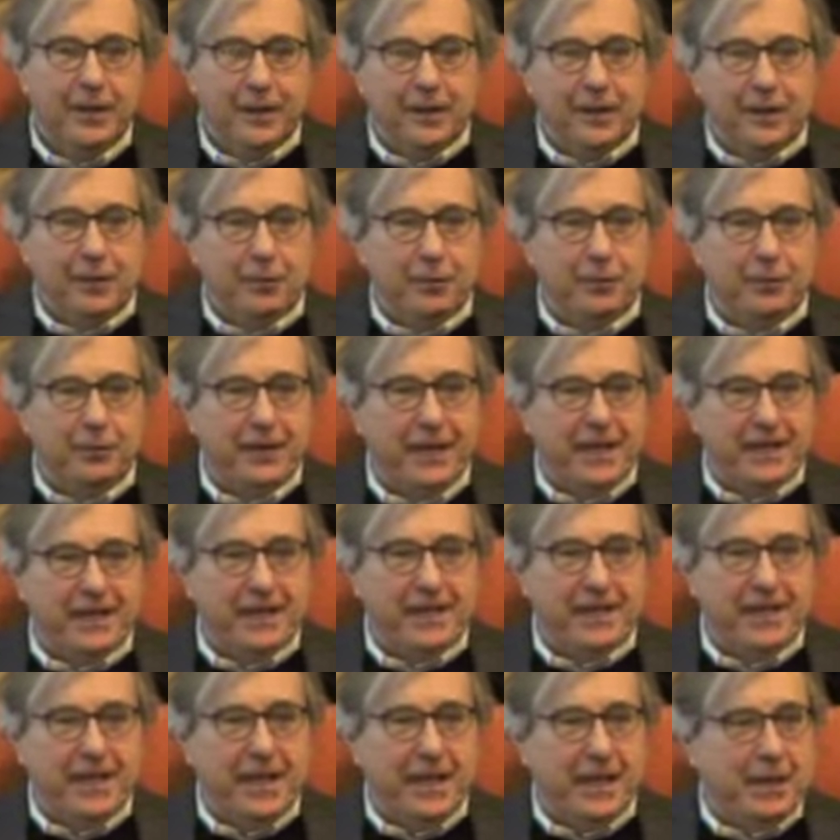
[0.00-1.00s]
You will find
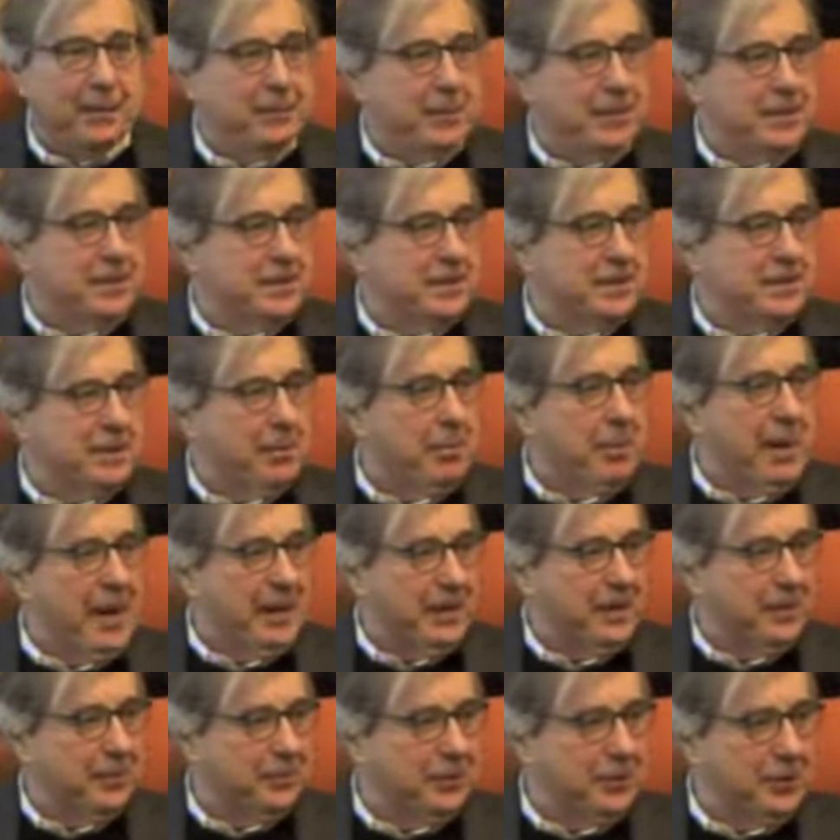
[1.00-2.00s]
that the enemy is in the
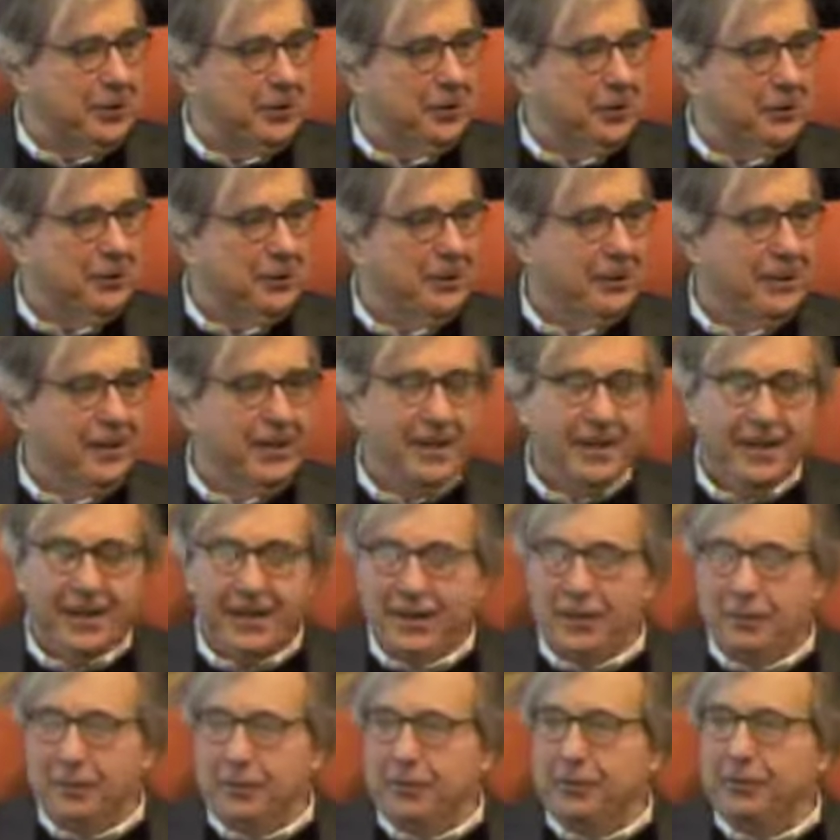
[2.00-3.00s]
back of you.
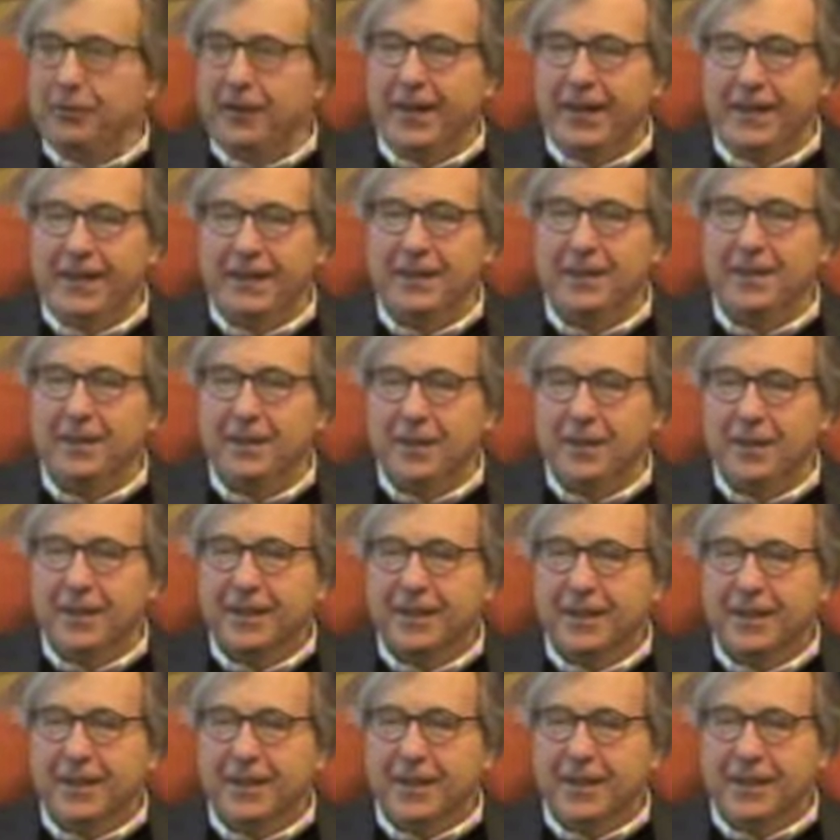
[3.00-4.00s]
You will find
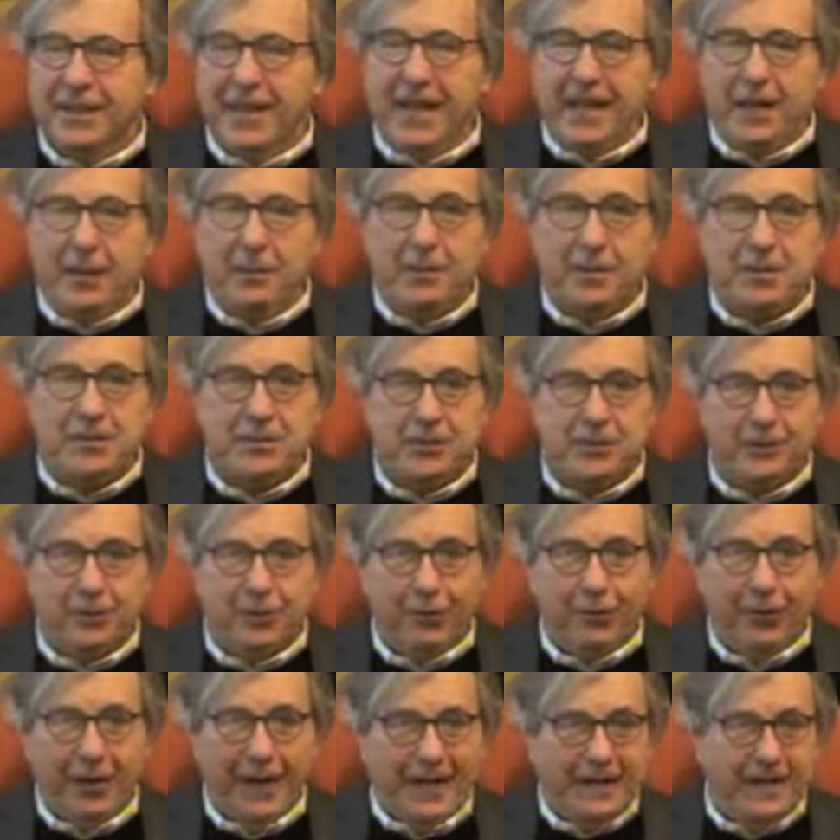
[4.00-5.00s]
the enemy is to the
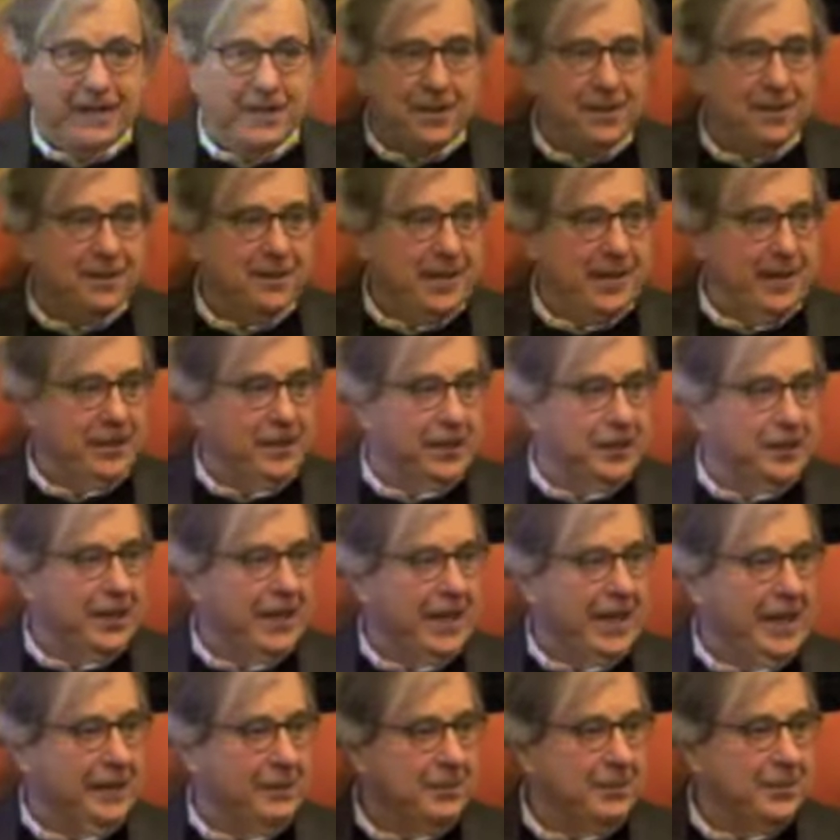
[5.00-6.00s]
right and to the
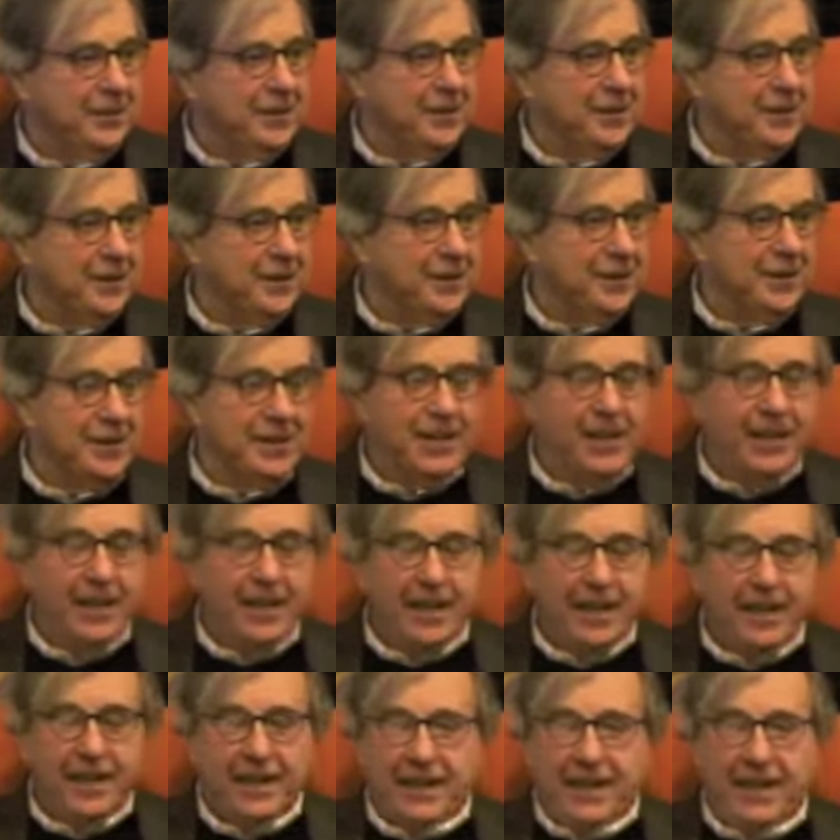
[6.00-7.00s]
left.
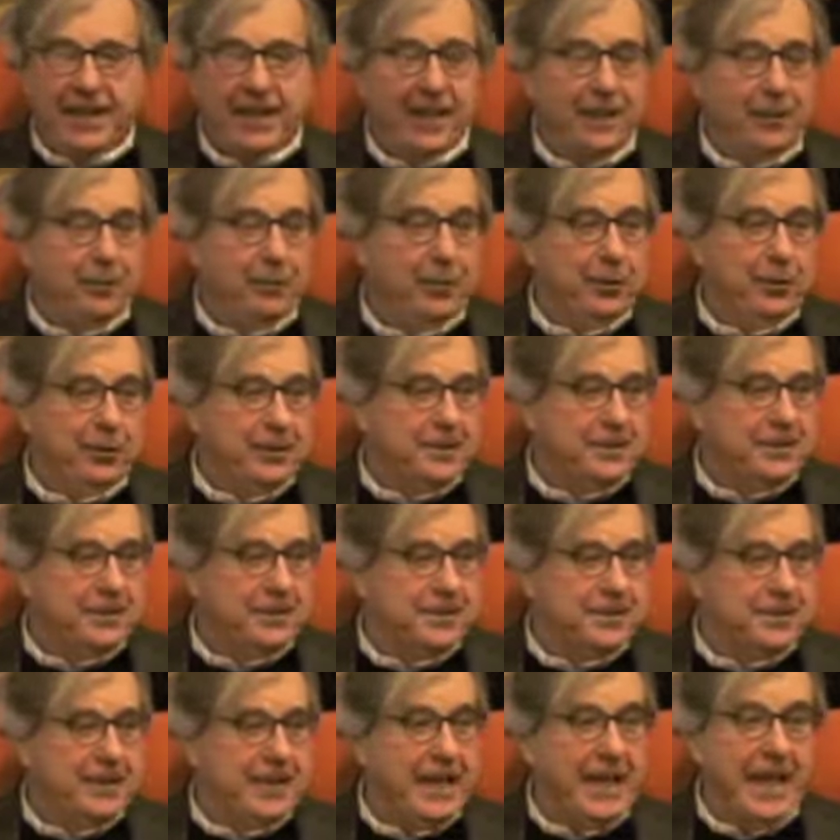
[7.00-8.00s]
In other
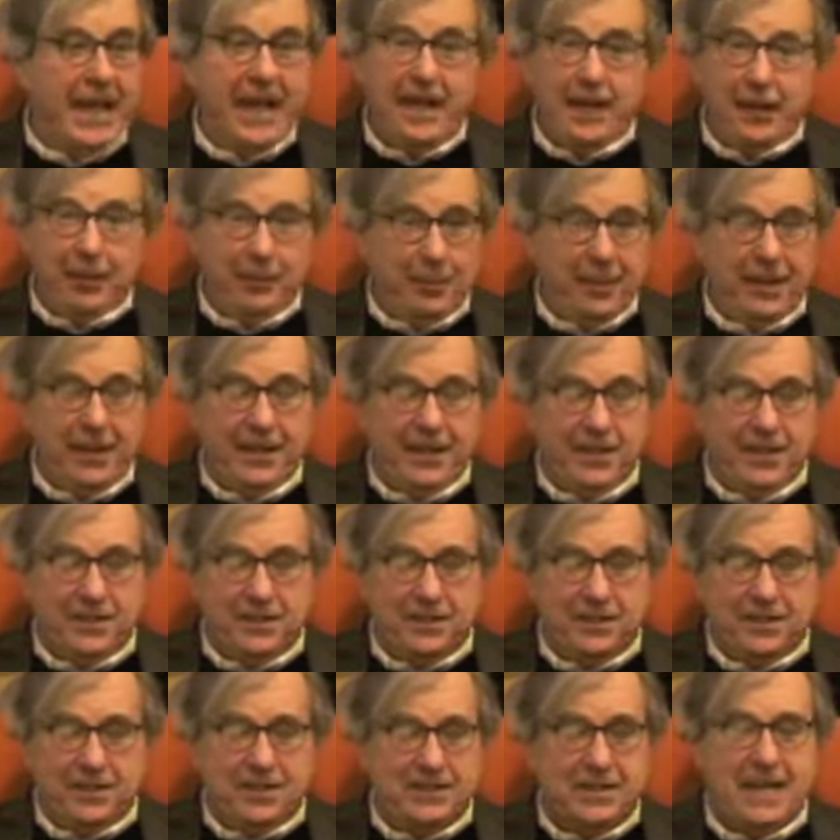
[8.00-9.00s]
words, the enemy
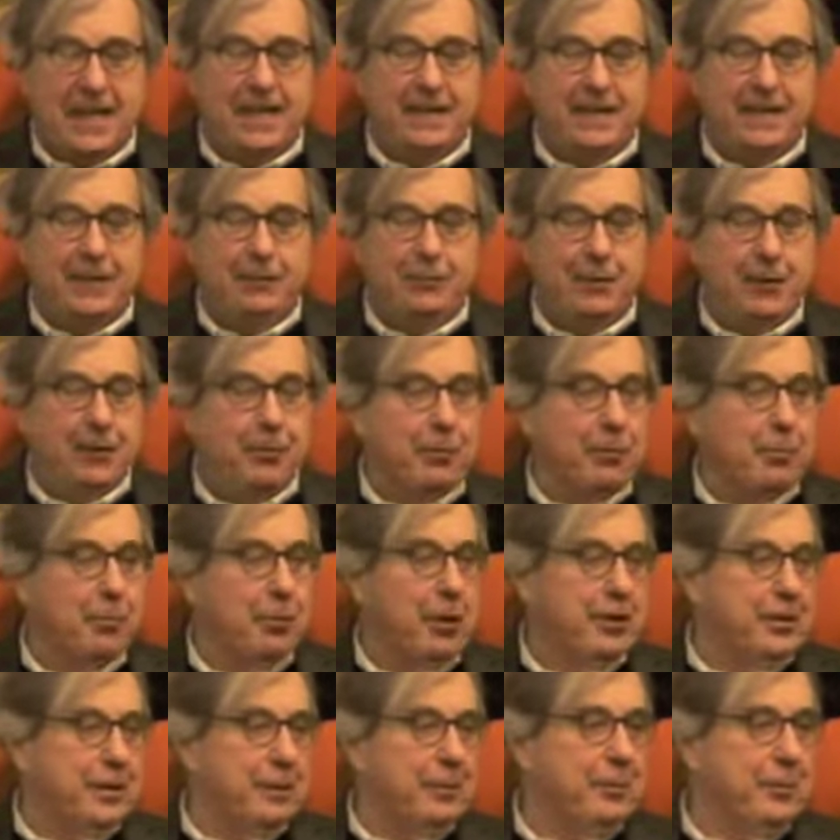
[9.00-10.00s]
is exactly where we
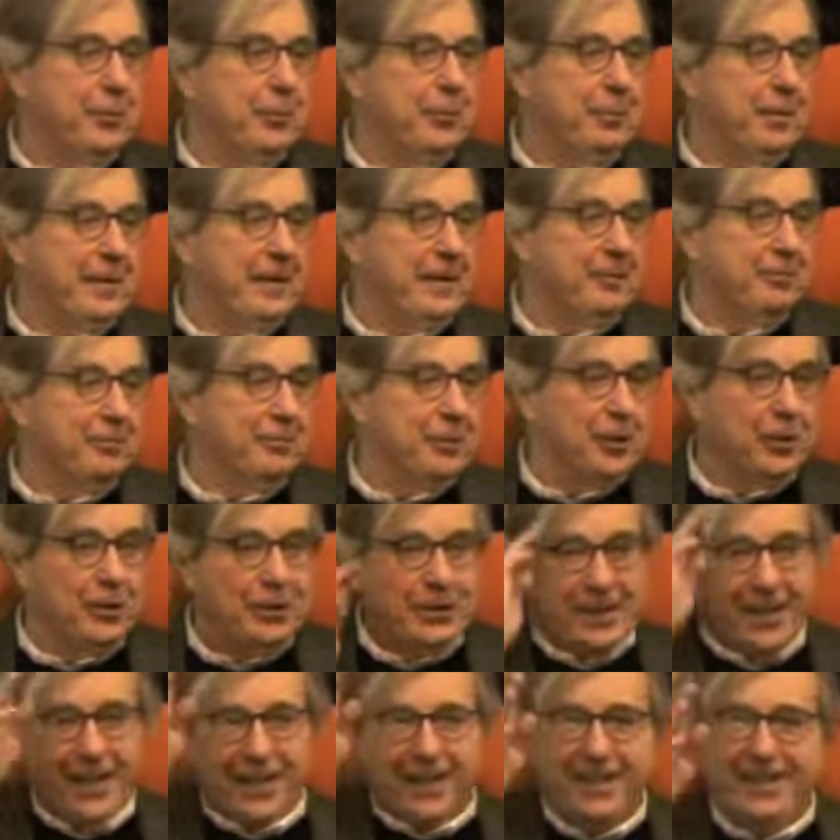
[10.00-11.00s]
want them to be.
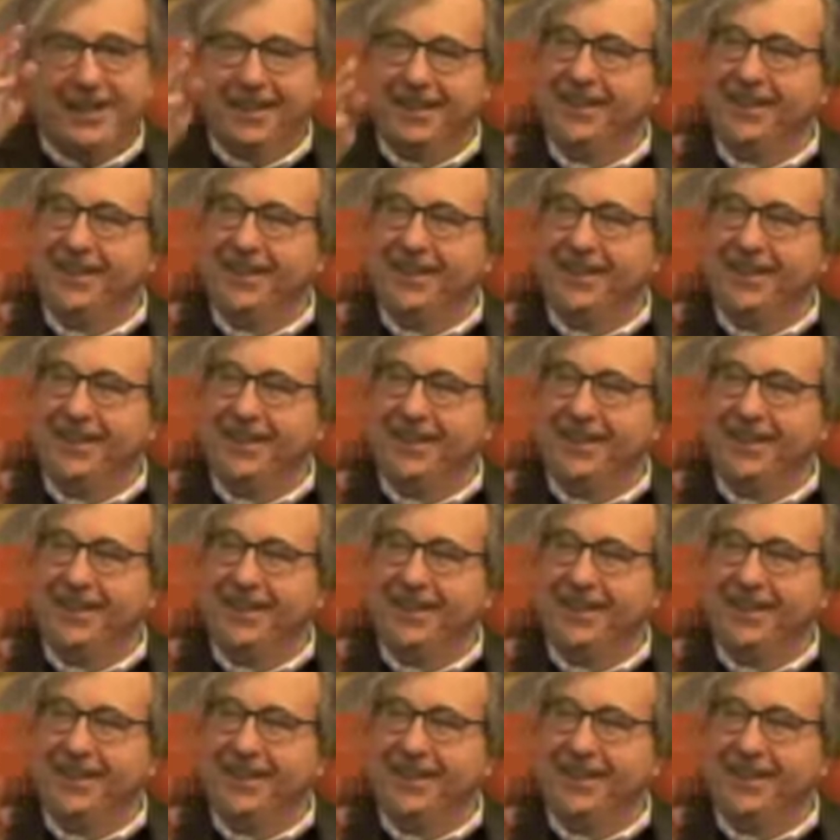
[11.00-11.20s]
Good luck."